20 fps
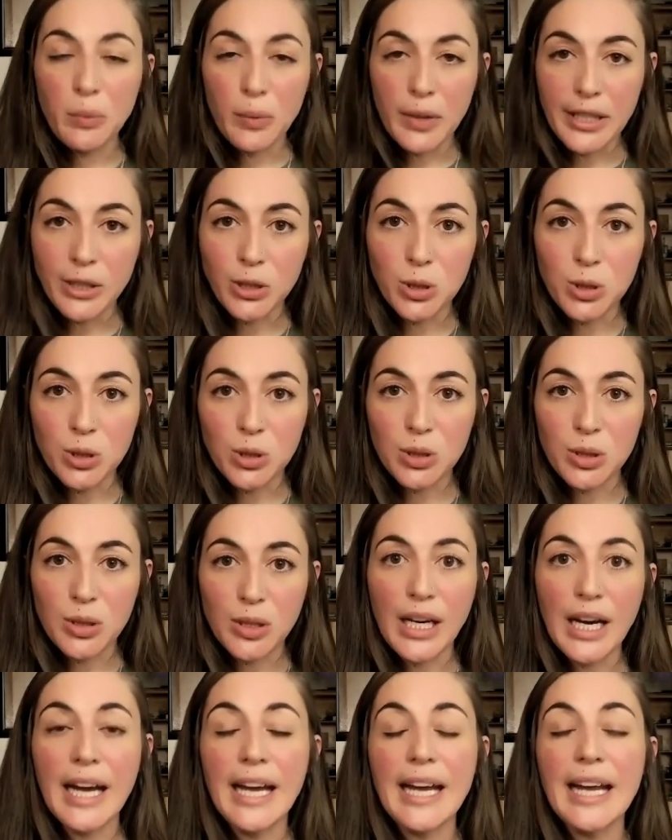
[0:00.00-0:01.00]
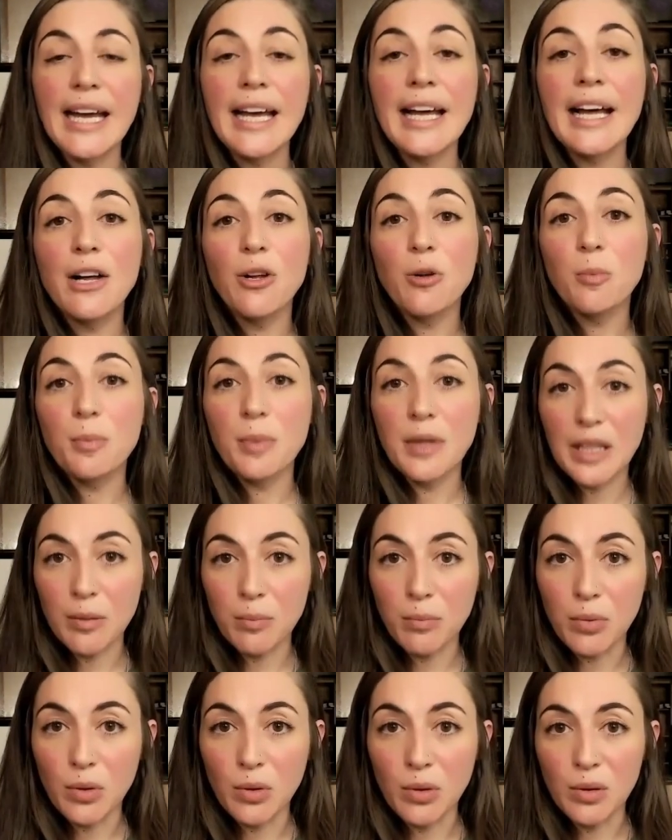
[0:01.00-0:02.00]
which I help
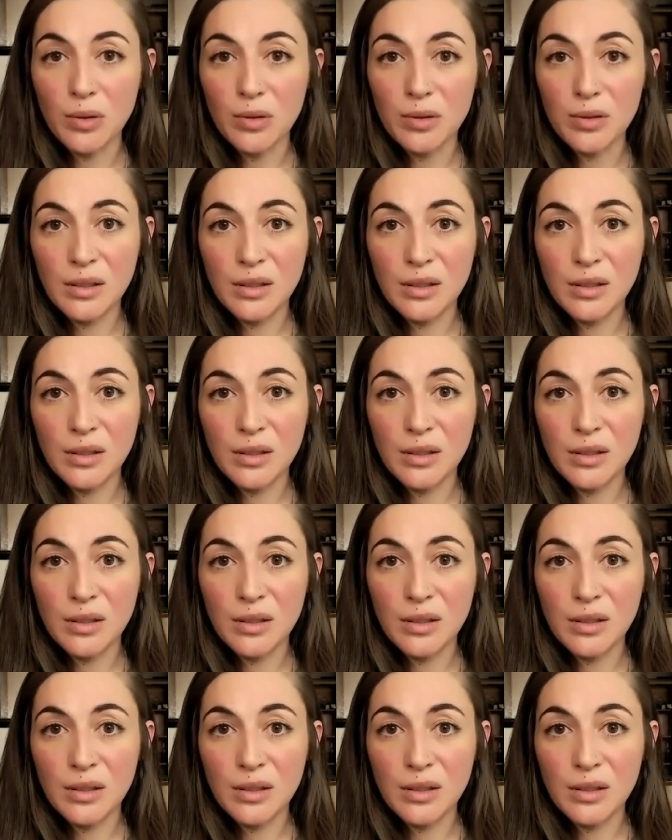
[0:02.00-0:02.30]
people